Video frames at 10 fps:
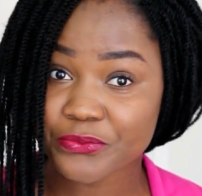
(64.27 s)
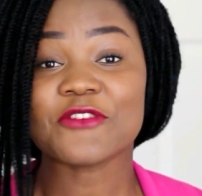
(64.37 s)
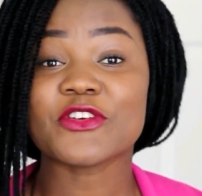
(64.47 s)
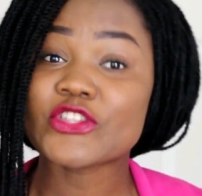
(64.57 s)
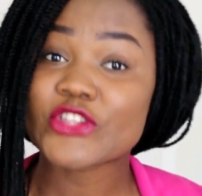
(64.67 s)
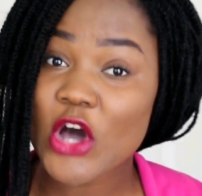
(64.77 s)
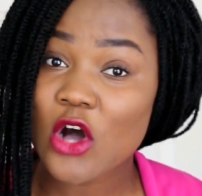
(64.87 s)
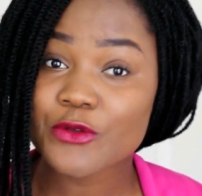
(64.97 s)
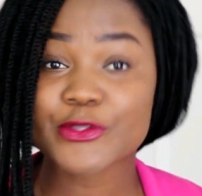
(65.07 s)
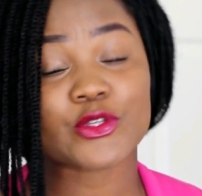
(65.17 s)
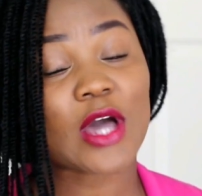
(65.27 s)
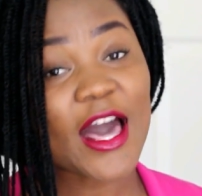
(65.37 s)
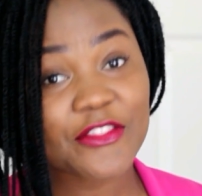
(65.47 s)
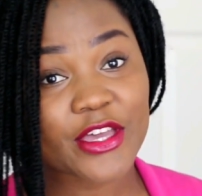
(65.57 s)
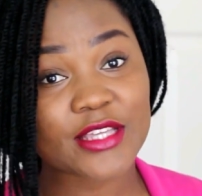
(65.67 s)
Even though to
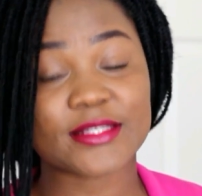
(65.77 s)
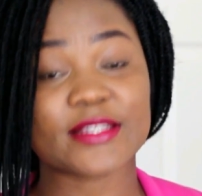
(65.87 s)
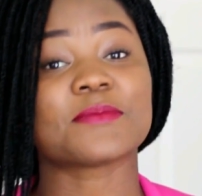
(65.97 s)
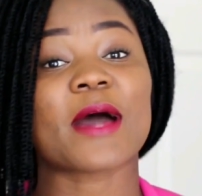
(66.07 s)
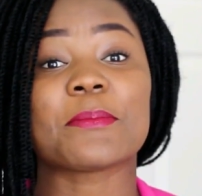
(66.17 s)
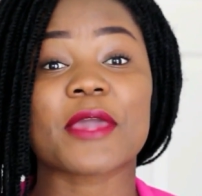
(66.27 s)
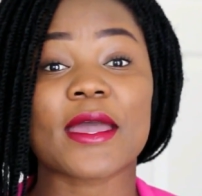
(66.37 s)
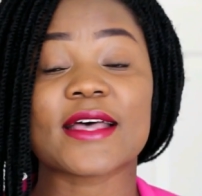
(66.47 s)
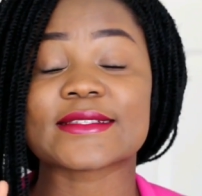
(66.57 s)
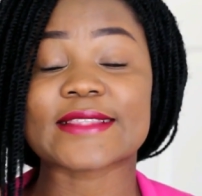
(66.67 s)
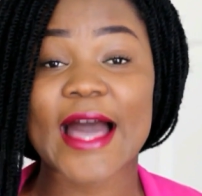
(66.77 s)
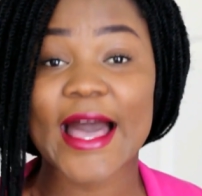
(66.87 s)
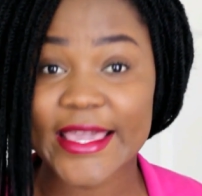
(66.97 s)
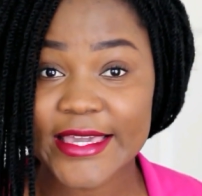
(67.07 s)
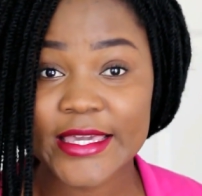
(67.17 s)
others this might appear as
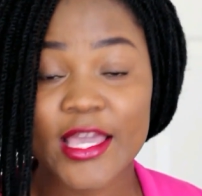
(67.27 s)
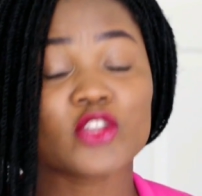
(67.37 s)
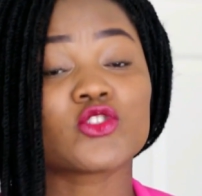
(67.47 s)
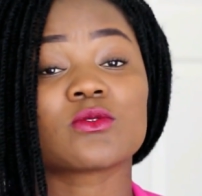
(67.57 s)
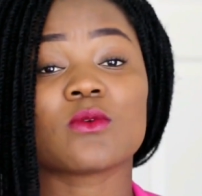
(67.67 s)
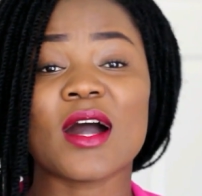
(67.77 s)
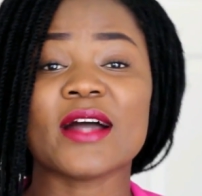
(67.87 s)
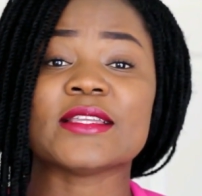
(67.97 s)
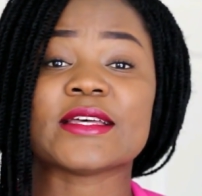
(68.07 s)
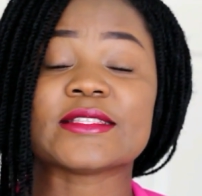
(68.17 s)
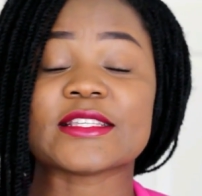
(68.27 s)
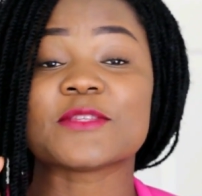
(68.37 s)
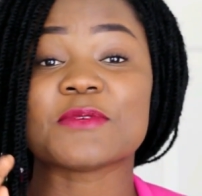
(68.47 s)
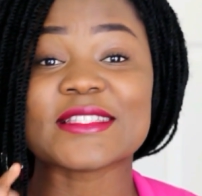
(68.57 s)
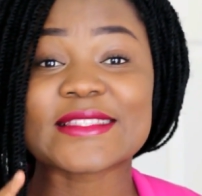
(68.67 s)
lying, to Rwandans is
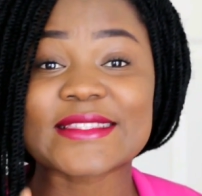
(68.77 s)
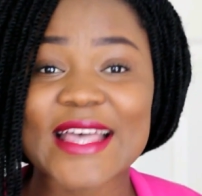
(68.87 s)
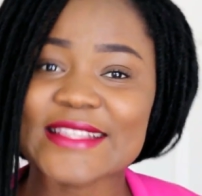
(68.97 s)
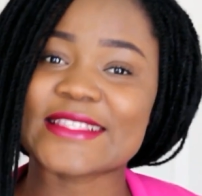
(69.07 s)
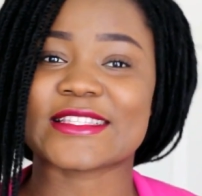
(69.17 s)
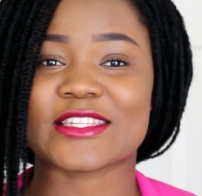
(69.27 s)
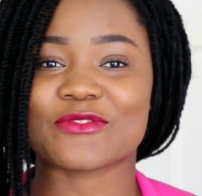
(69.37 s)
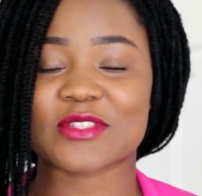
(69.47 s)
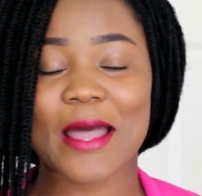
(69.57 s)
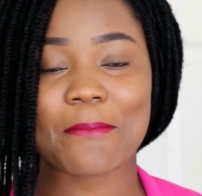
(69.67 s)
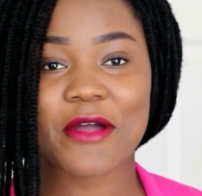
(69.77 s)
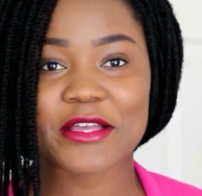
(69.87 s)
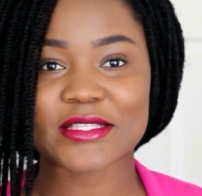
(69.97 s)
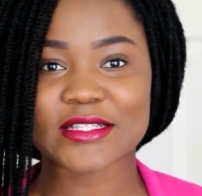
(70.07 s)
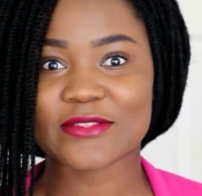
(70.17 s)
being sensitive to that
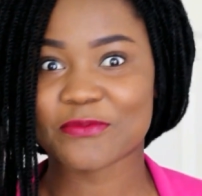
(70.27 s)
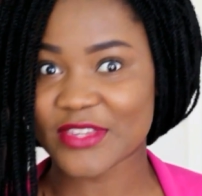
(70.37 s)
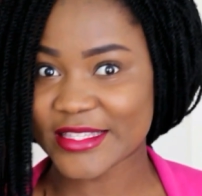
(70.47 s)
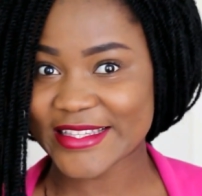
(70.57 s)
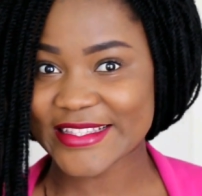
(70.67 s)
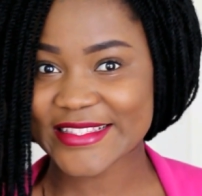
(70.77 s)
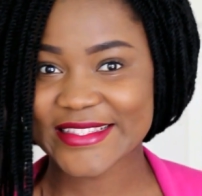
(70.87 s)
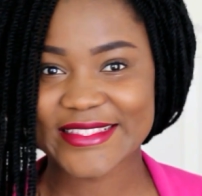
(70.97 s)
person's feelings.